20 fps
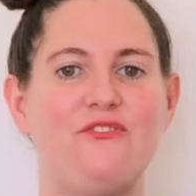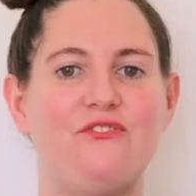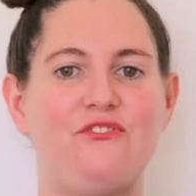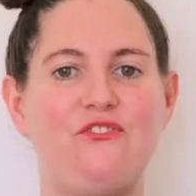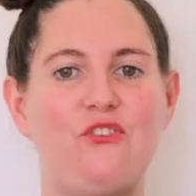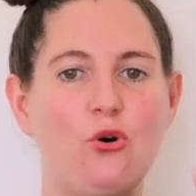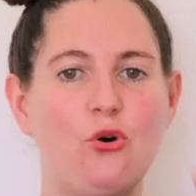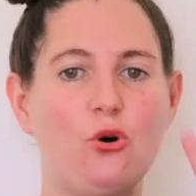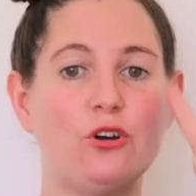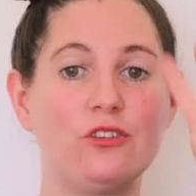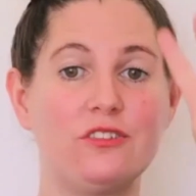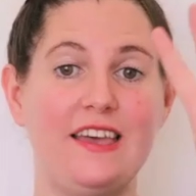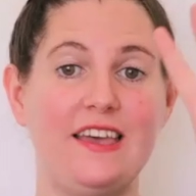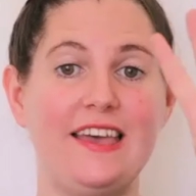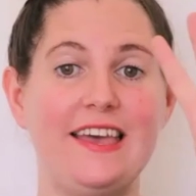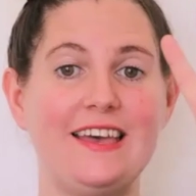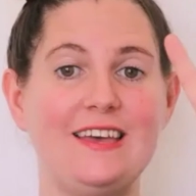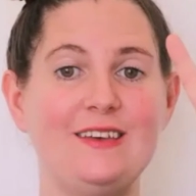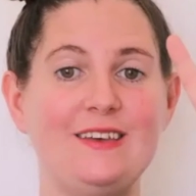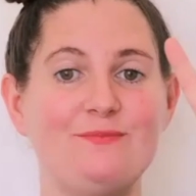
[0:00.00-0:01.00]
4
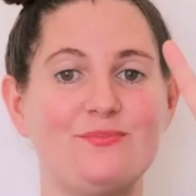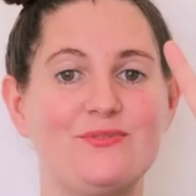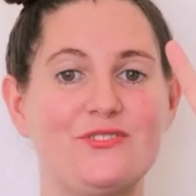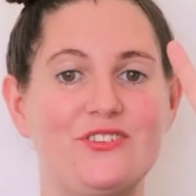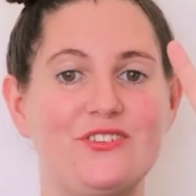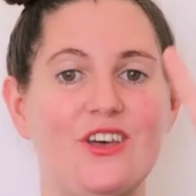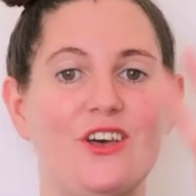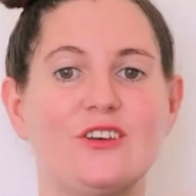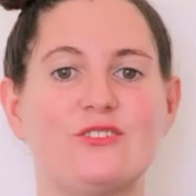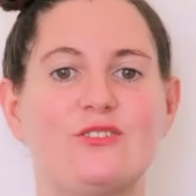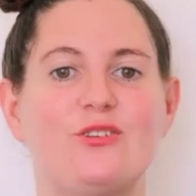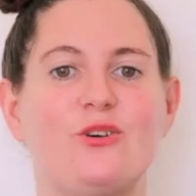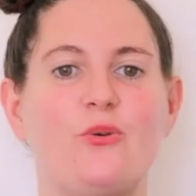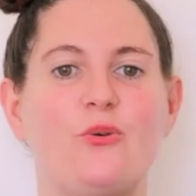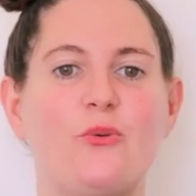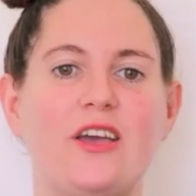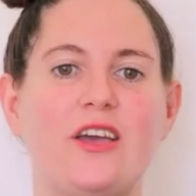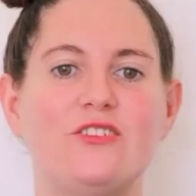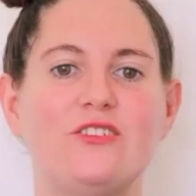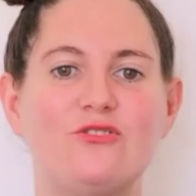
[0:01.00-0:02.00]
tips
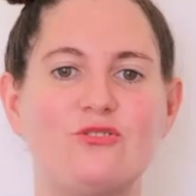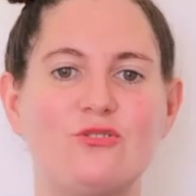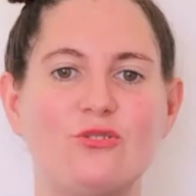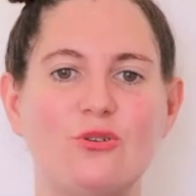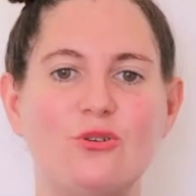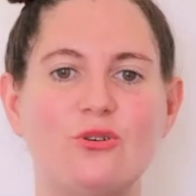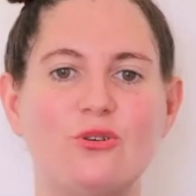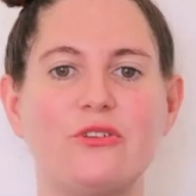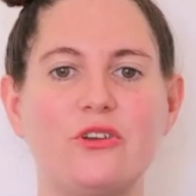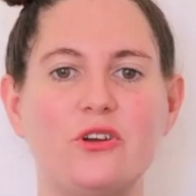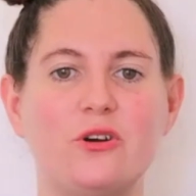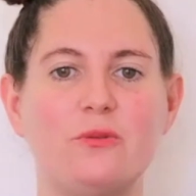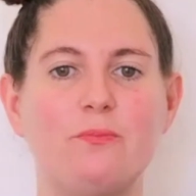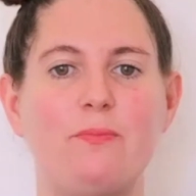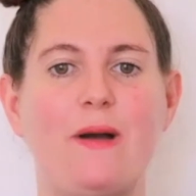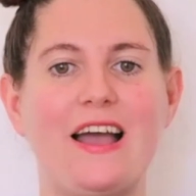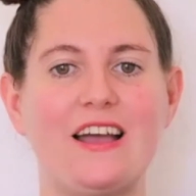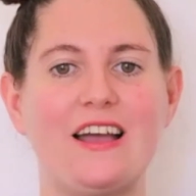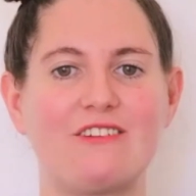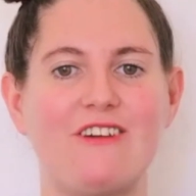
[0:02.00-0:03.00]
to ensure that your
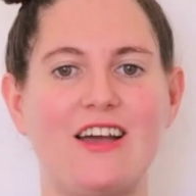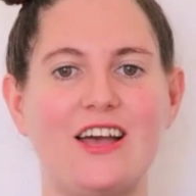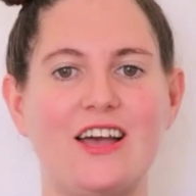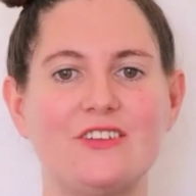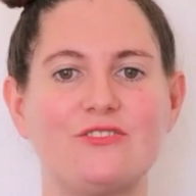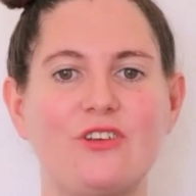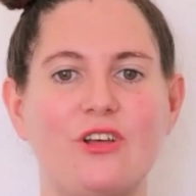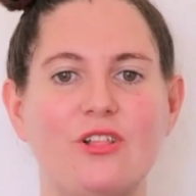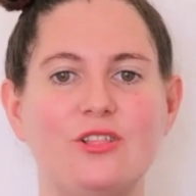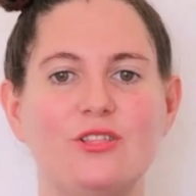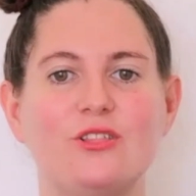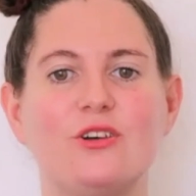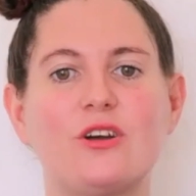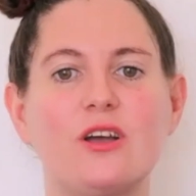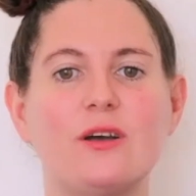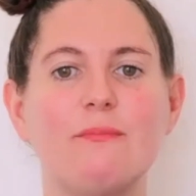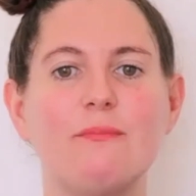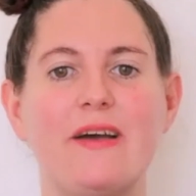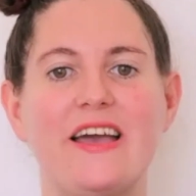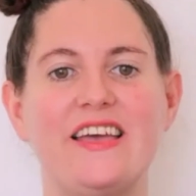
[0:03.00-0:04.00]
backgrounds look
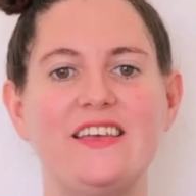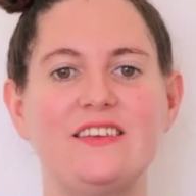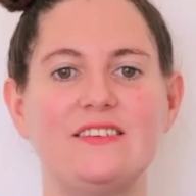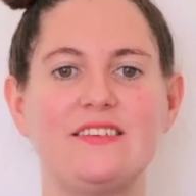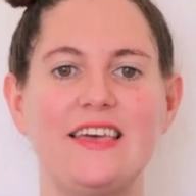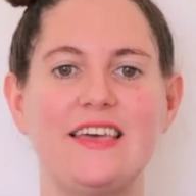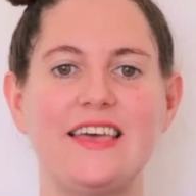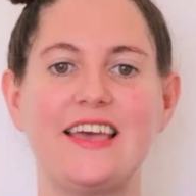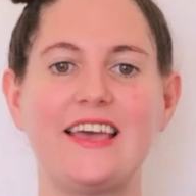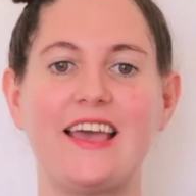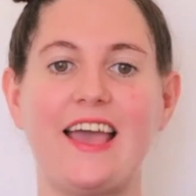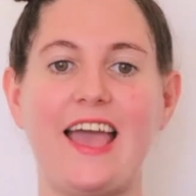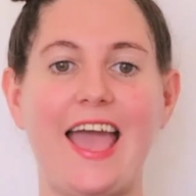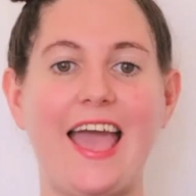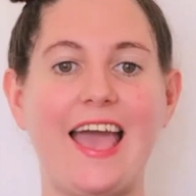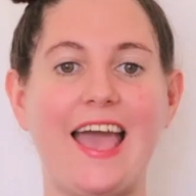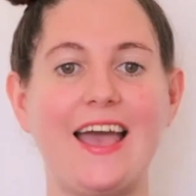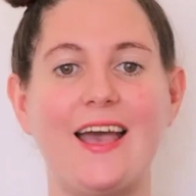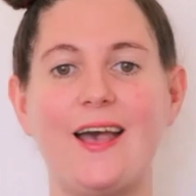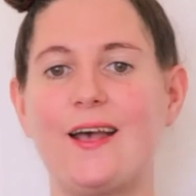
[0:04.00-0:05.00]
amazing
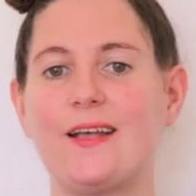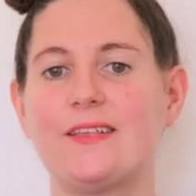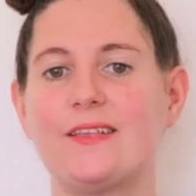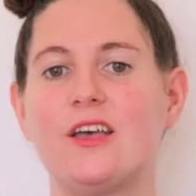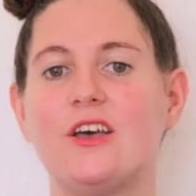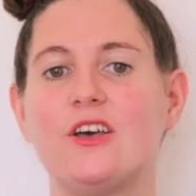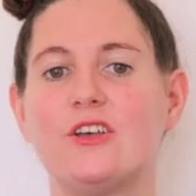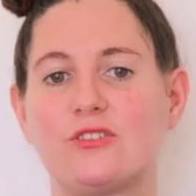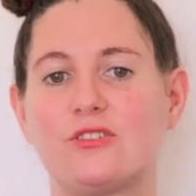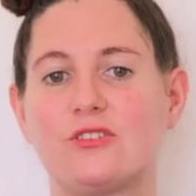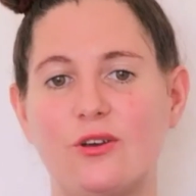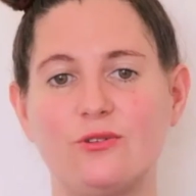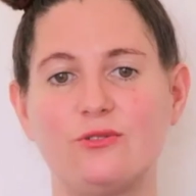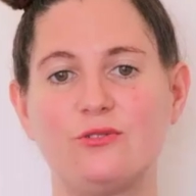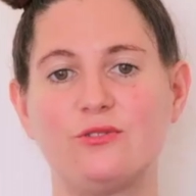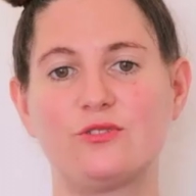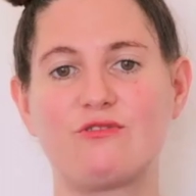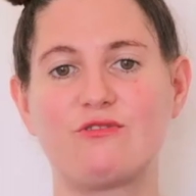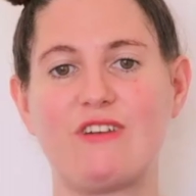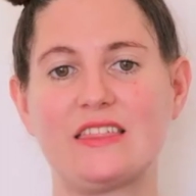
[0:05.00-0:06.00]
and don't
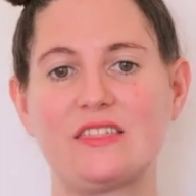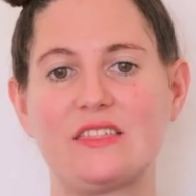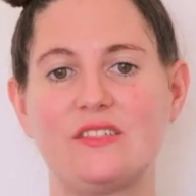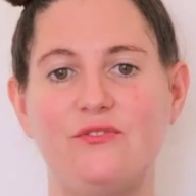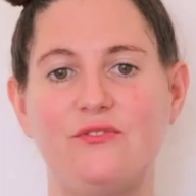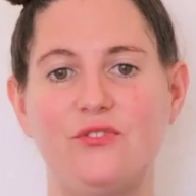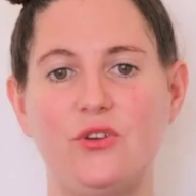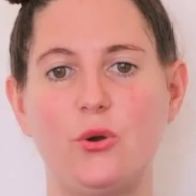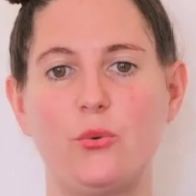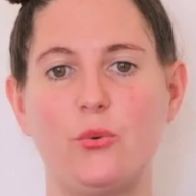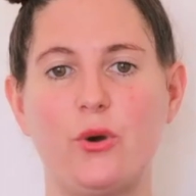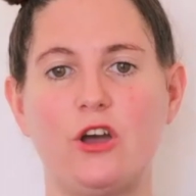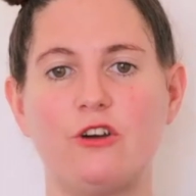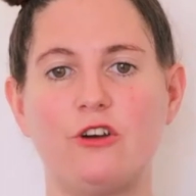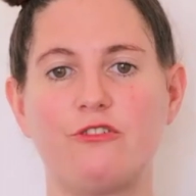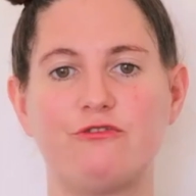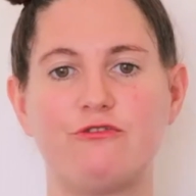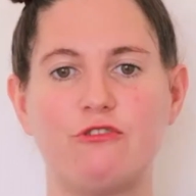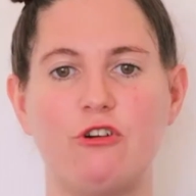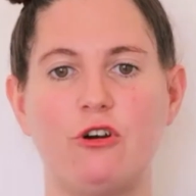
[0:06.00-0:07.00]
distract the
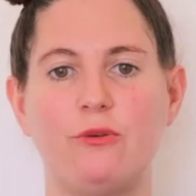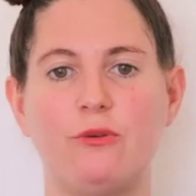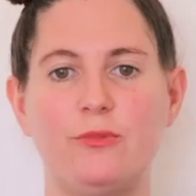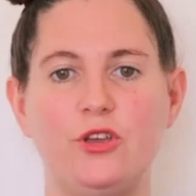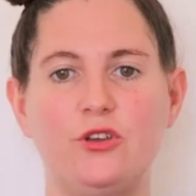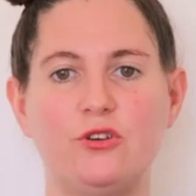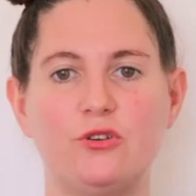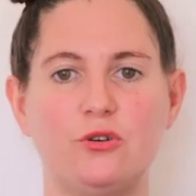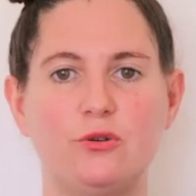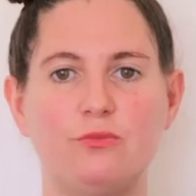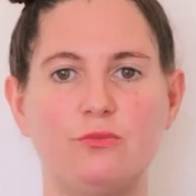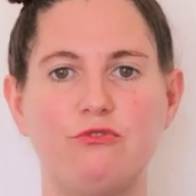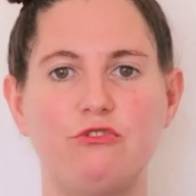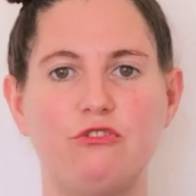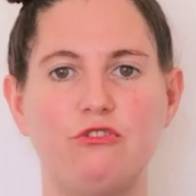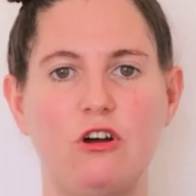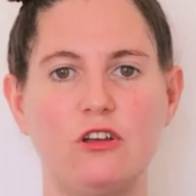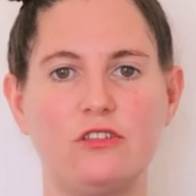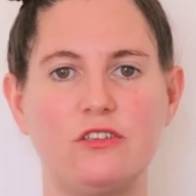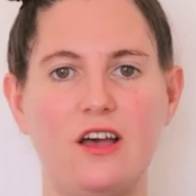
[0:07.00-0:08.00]
viewer from your
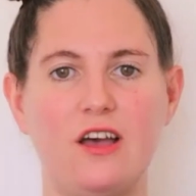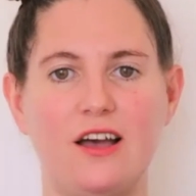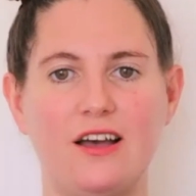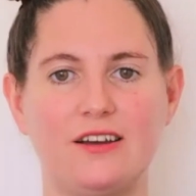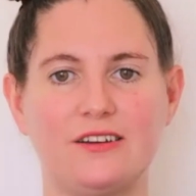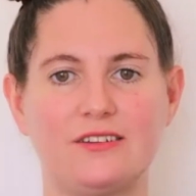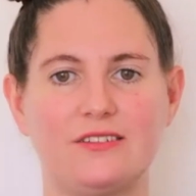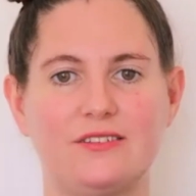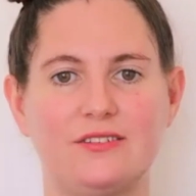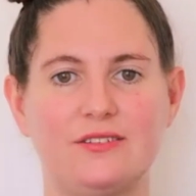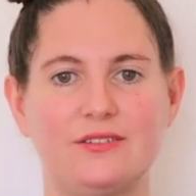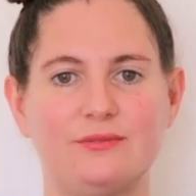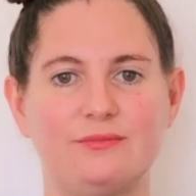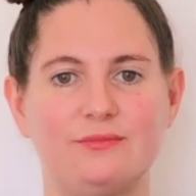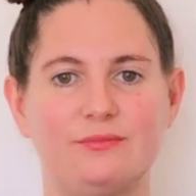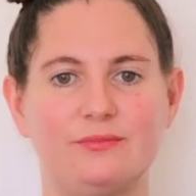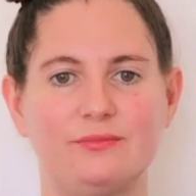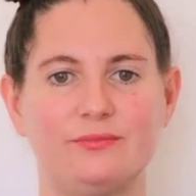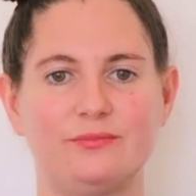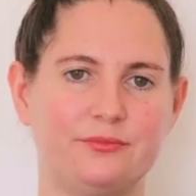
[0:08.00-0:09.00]
product.
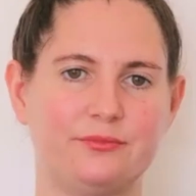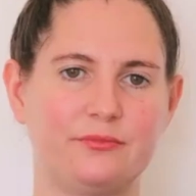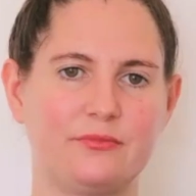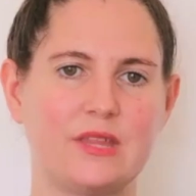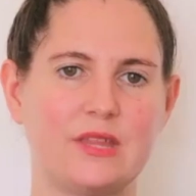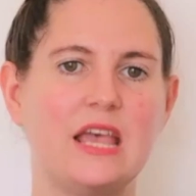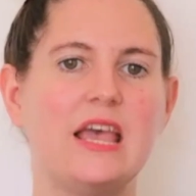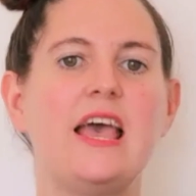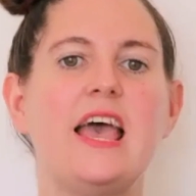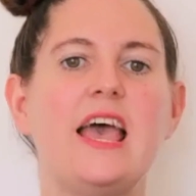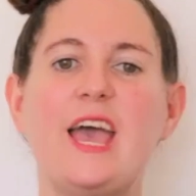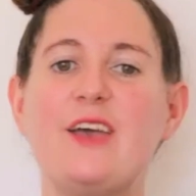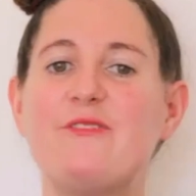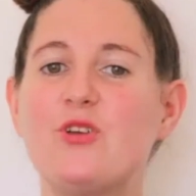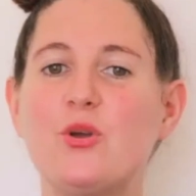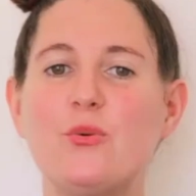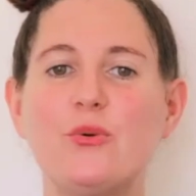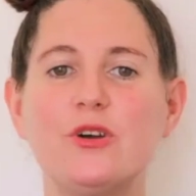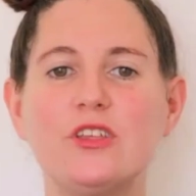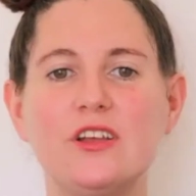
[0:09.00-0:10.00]
If
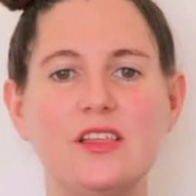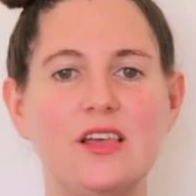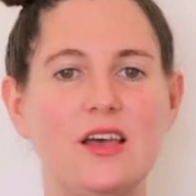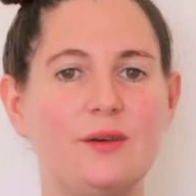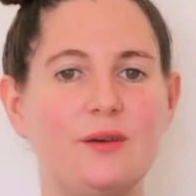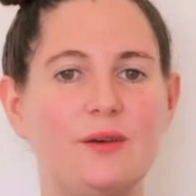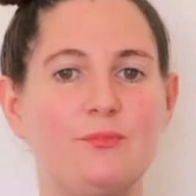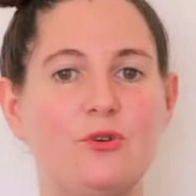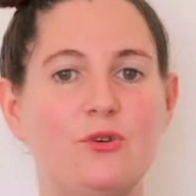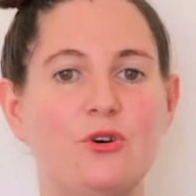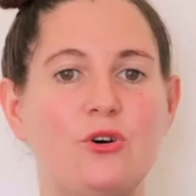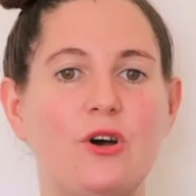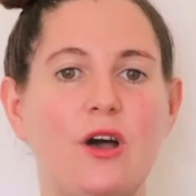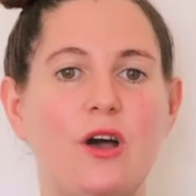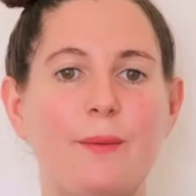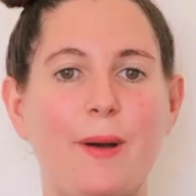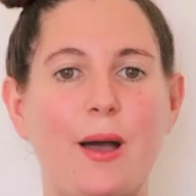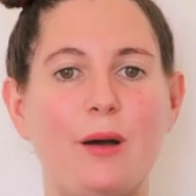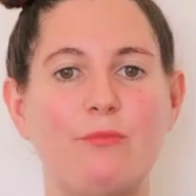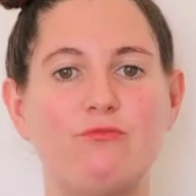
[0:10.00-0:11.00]
you want to learn more
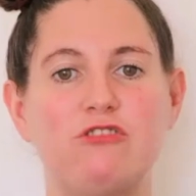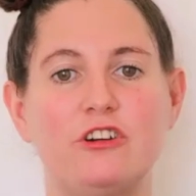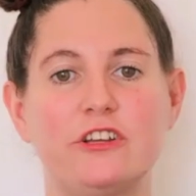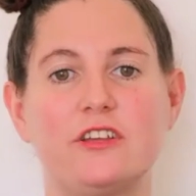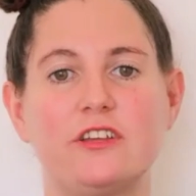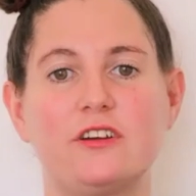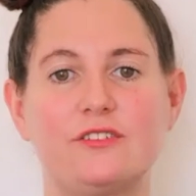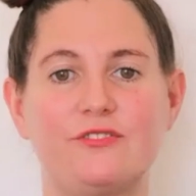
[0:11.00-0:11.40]
about product